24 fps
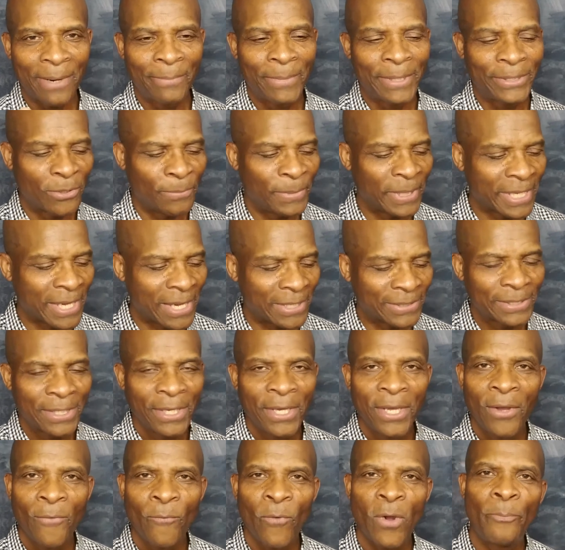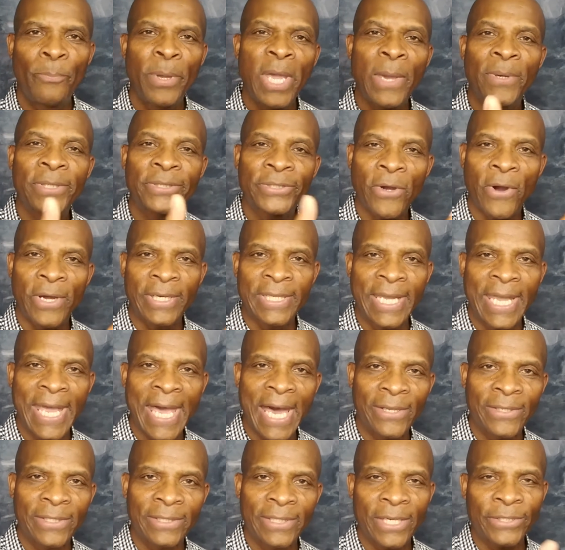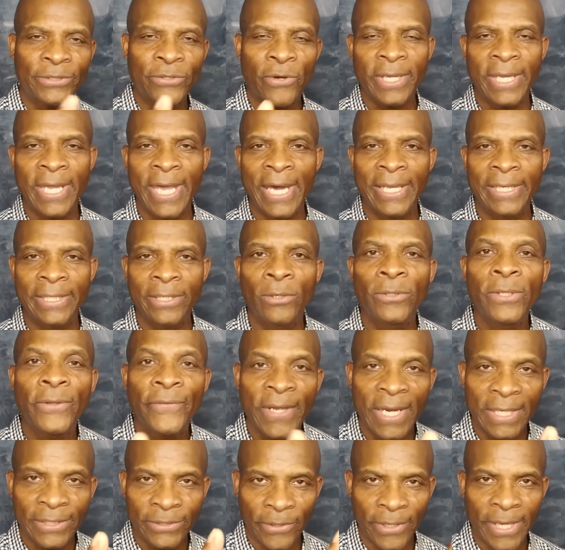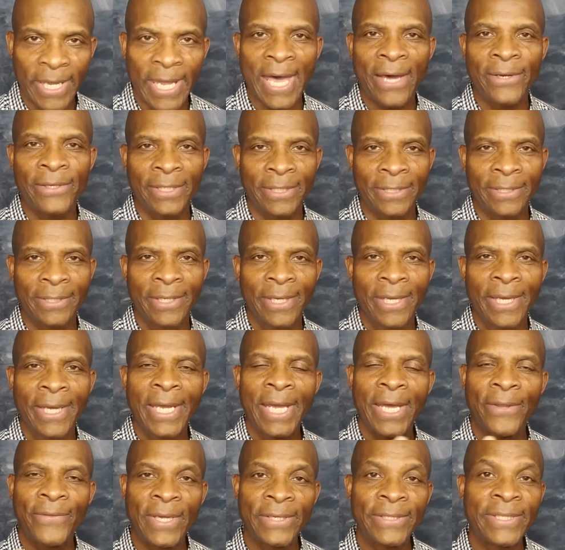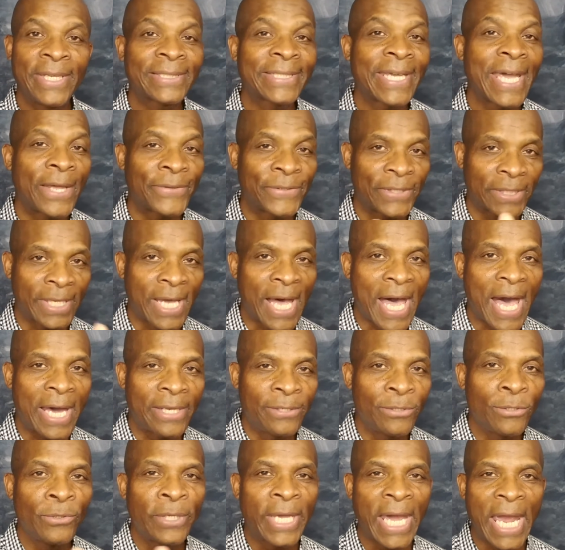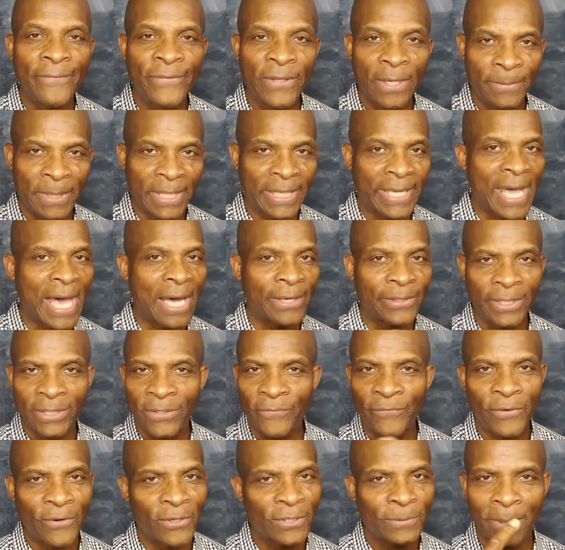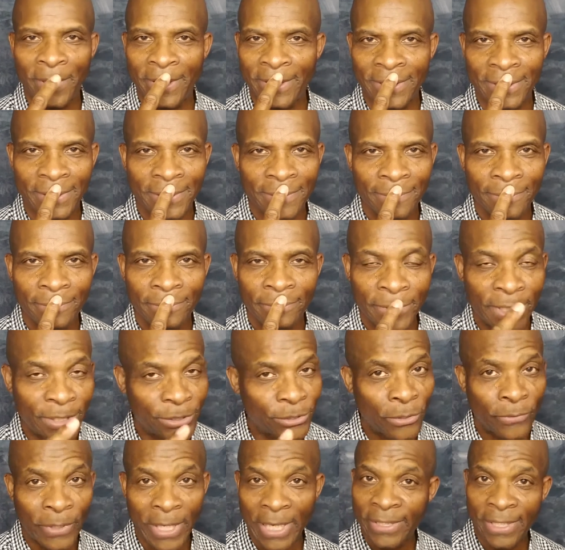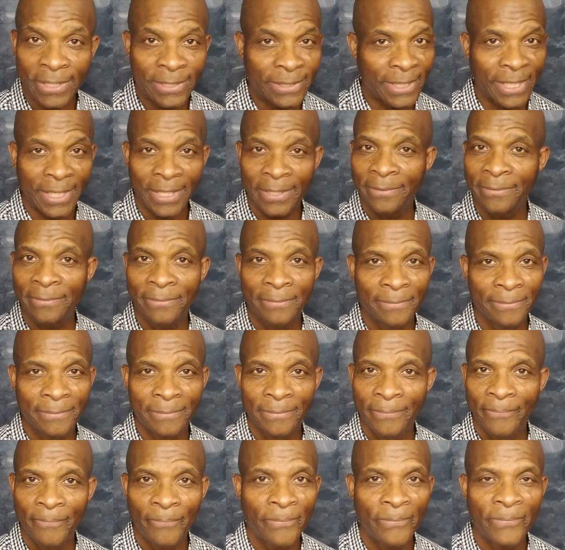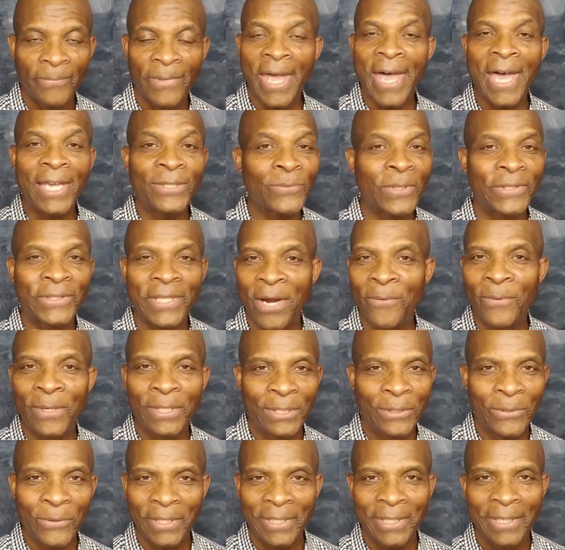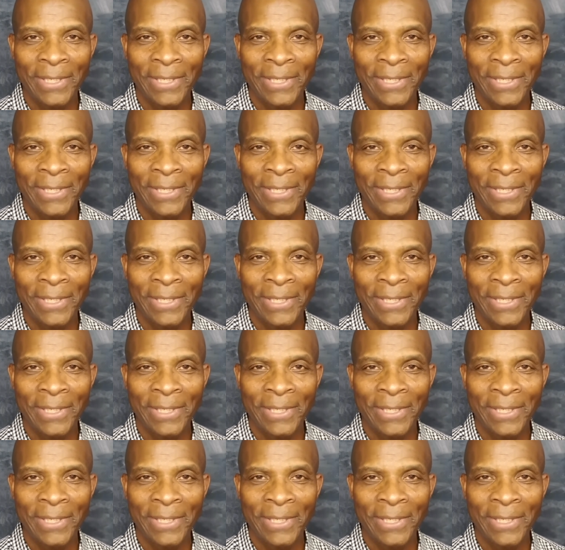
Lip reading: to it, because when people start counting, they start counting on the things they're counting, and they discount the God who gave them to count in the first place. Did you hear what I just said? That's what they were doing.